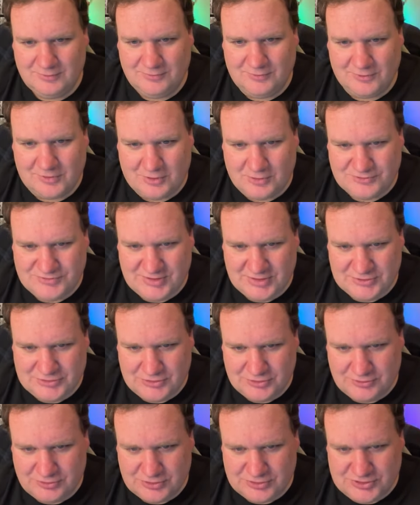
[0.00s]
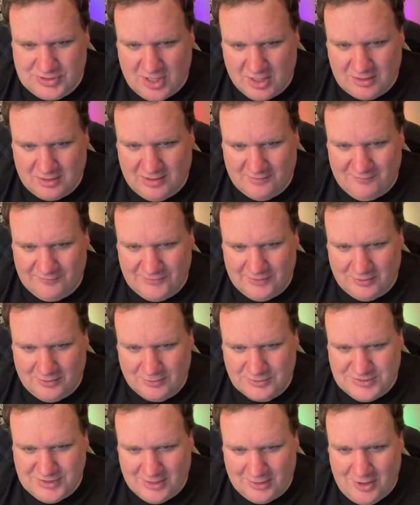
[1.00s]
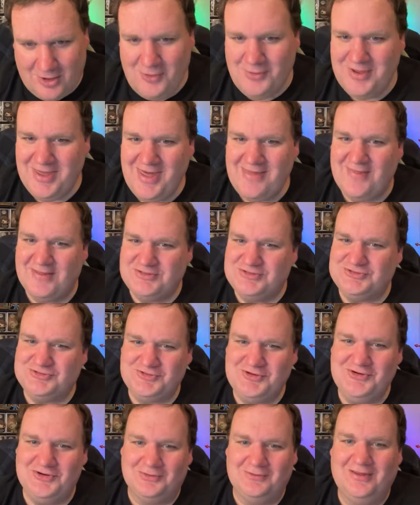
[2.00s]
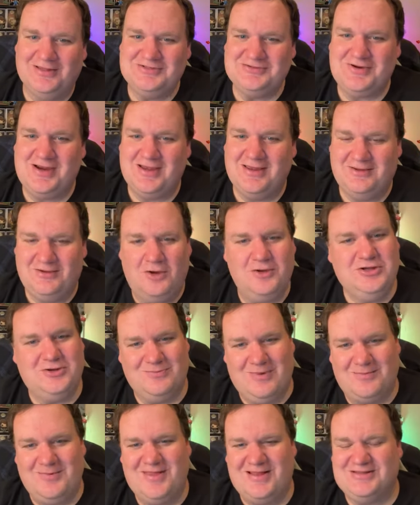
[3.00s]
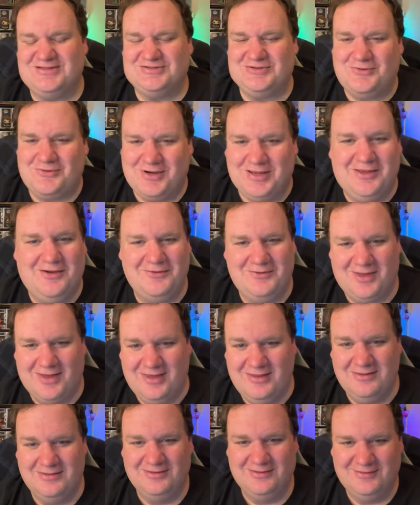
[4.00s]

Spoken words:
The ghost that took your sock off at the hotel. Oh, yeah, that's true. That's right. Oh, you remember that story. Okay.